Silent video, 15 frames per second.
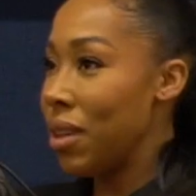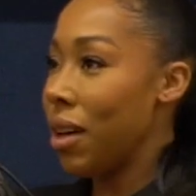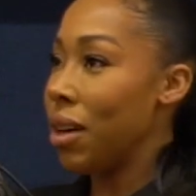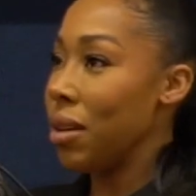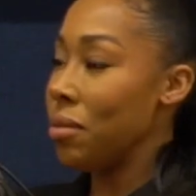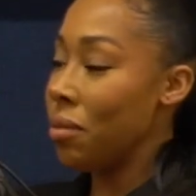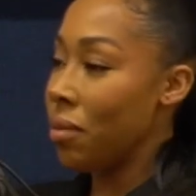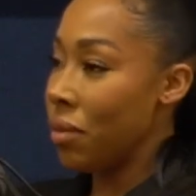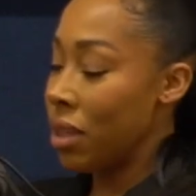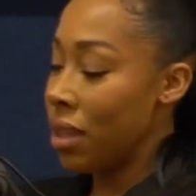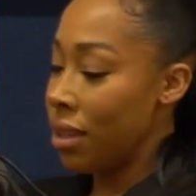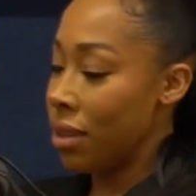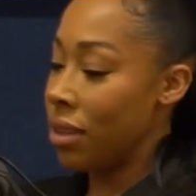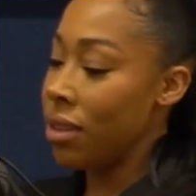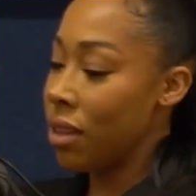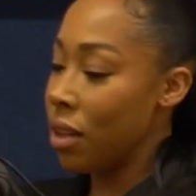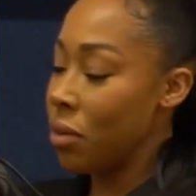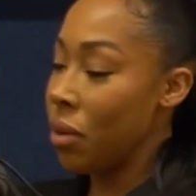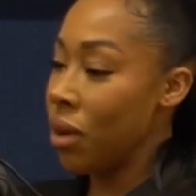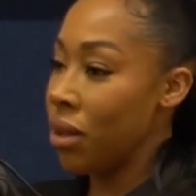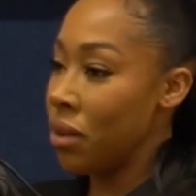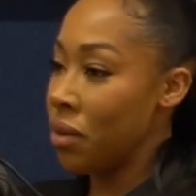time, the third
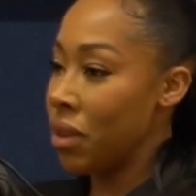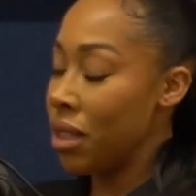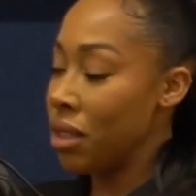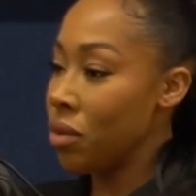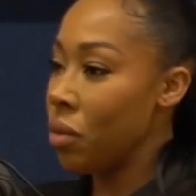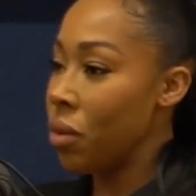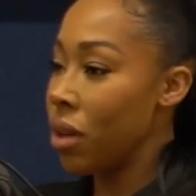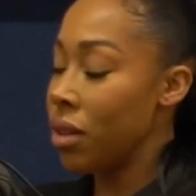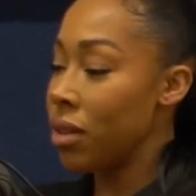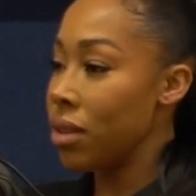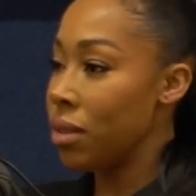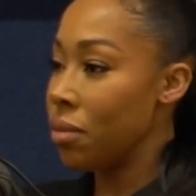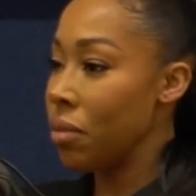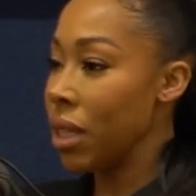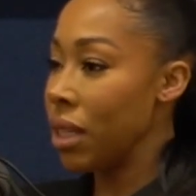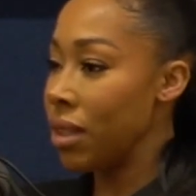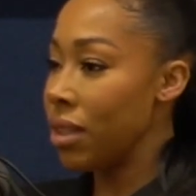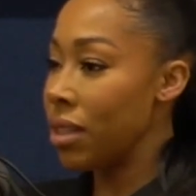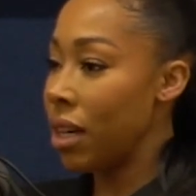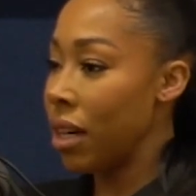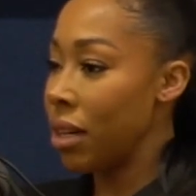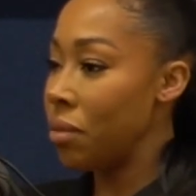part of this was
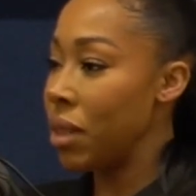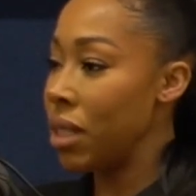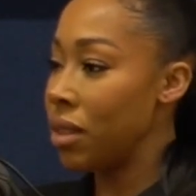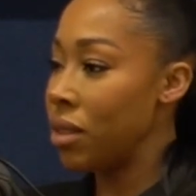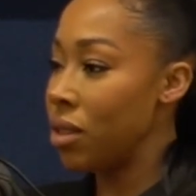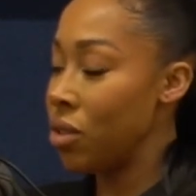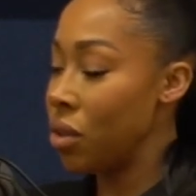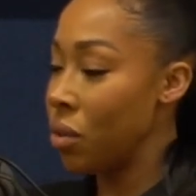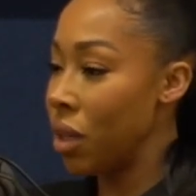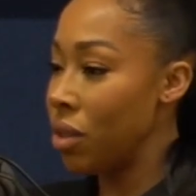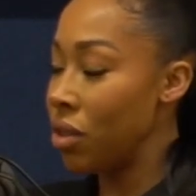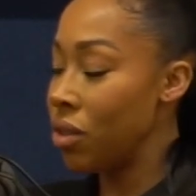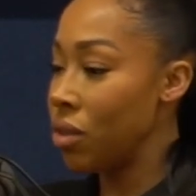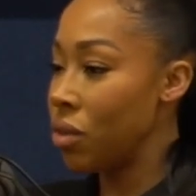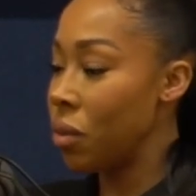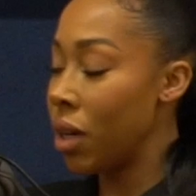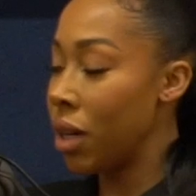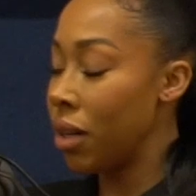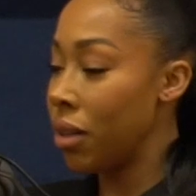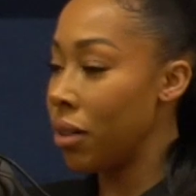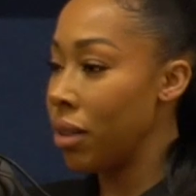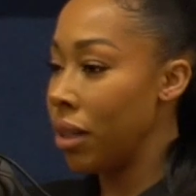because I had been in situations
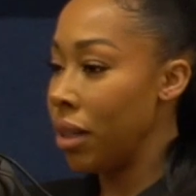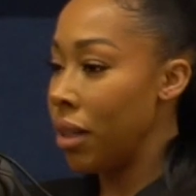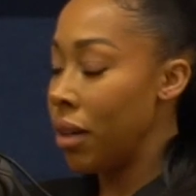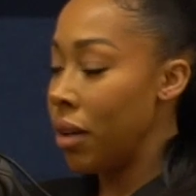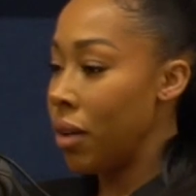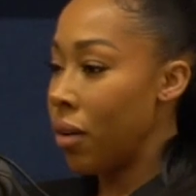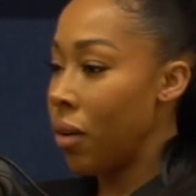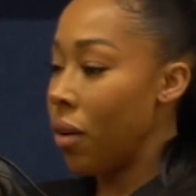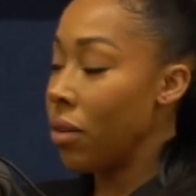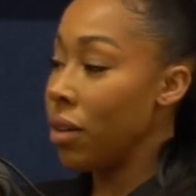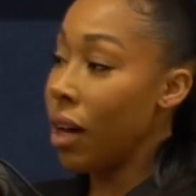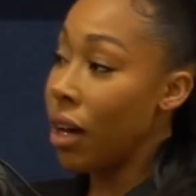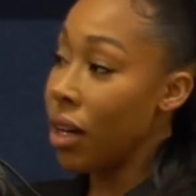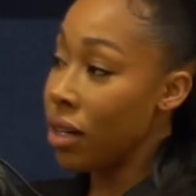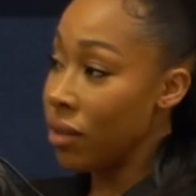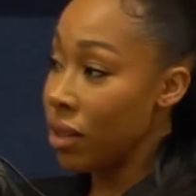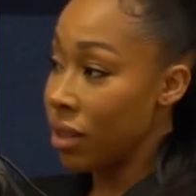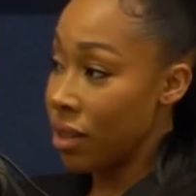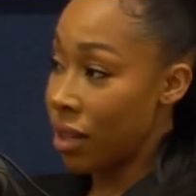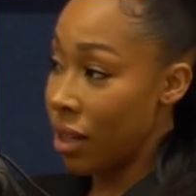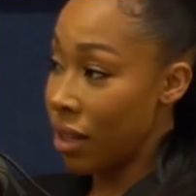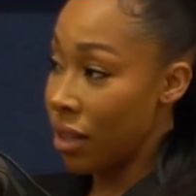where on the hiring
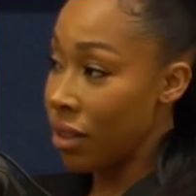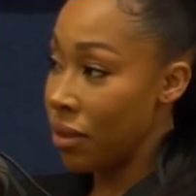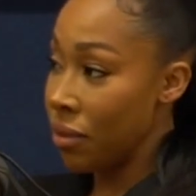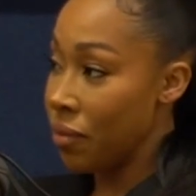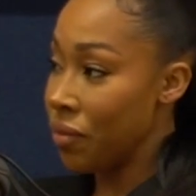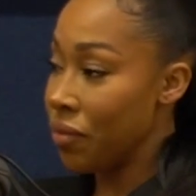side,